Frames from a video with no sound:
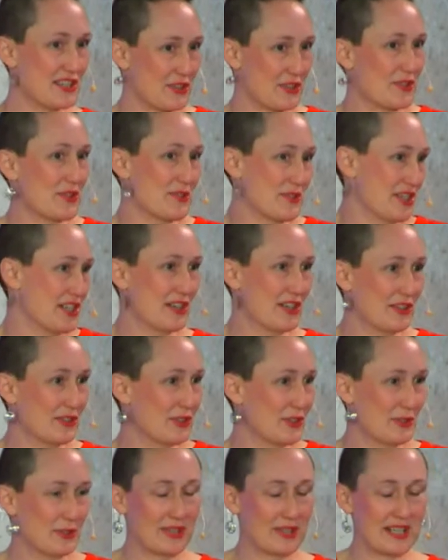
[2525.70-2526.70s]
or, you know,
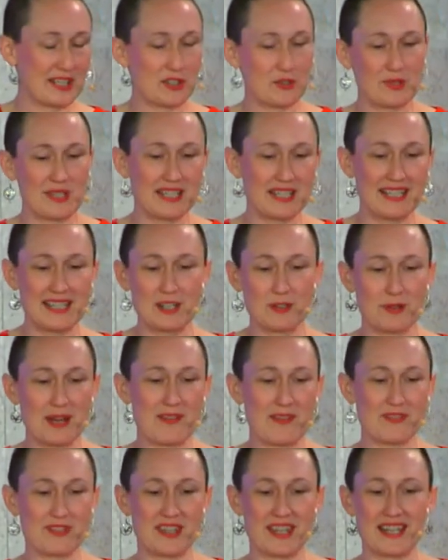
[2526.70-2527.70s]
little like trinkety
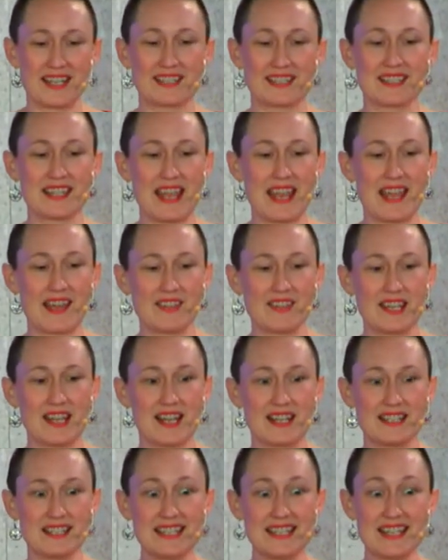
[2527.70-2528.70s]
craft things. And the
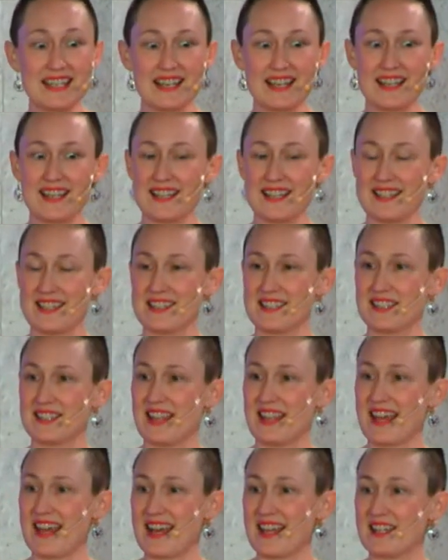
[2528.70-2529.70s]
idea is
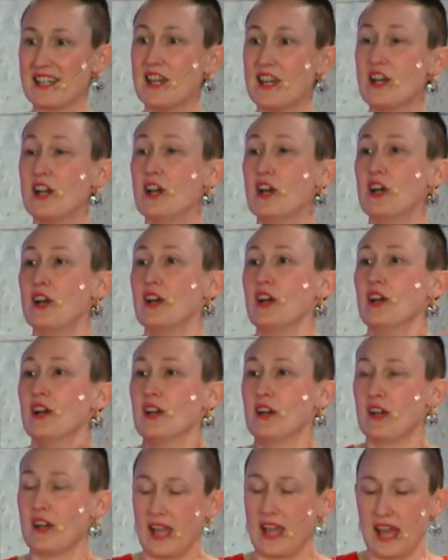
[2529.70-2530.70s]
that
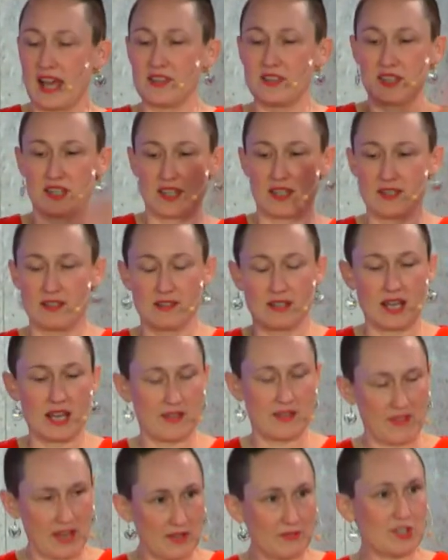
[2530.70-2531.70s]
at the kind
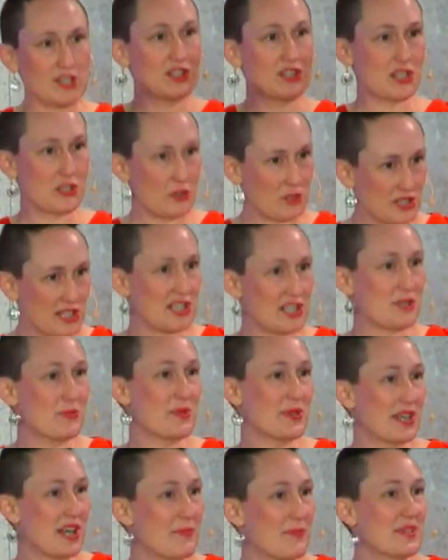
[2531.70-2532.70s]
of every general session when
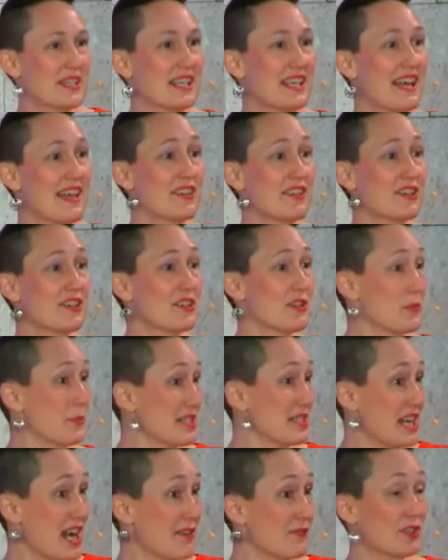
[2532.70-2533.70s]
we come together, it'll be
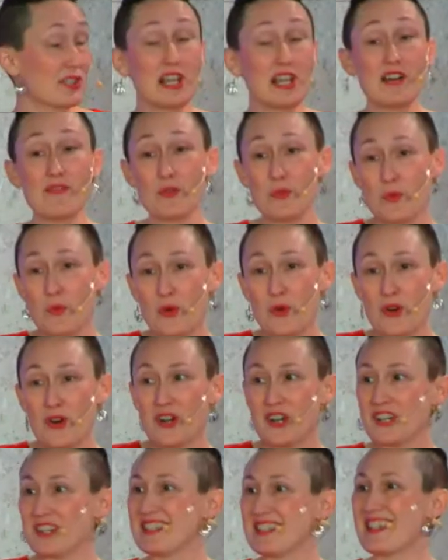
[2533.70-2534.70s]
time for love
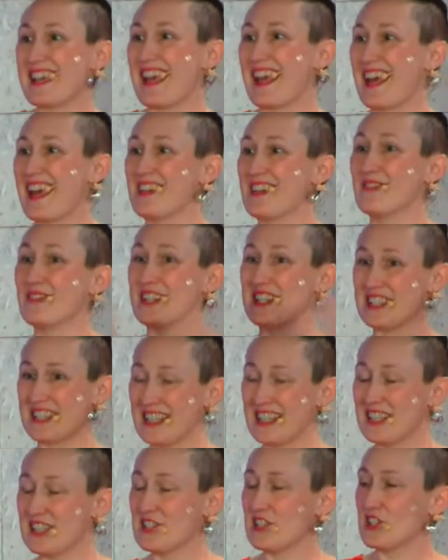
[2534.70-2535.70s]
awards. And we sing
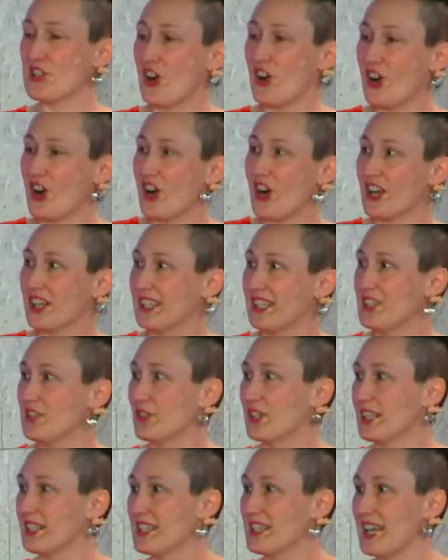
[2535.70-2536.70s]
this song, and you
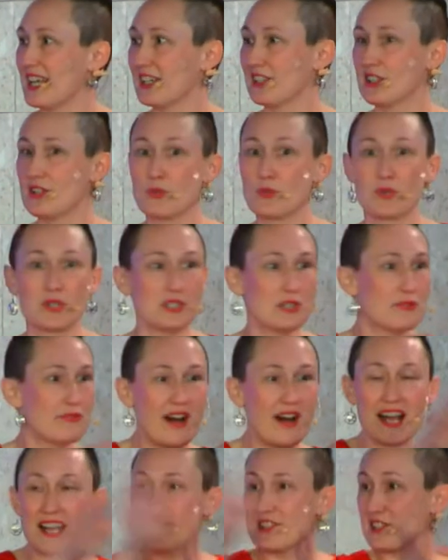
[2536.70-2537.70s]
can take a love award, and you
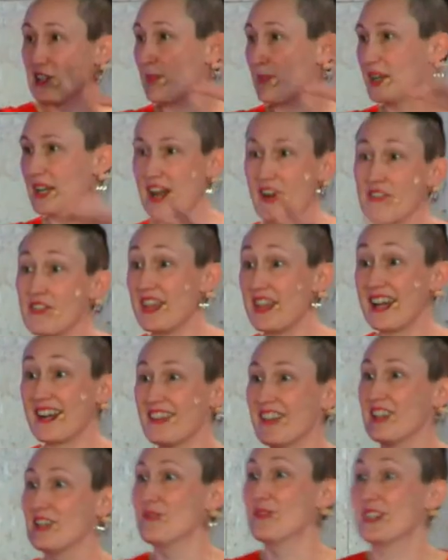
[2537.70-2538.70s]
find someone out there
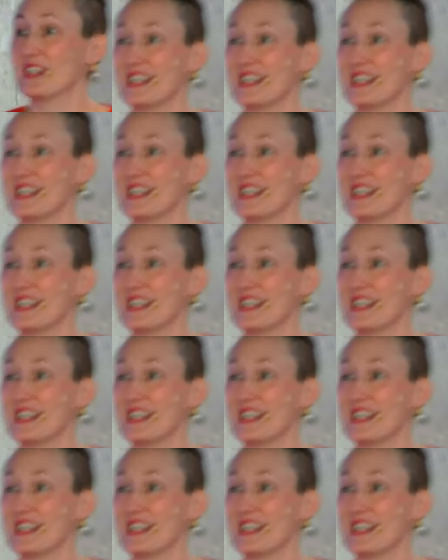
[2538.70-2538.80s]
that you want to,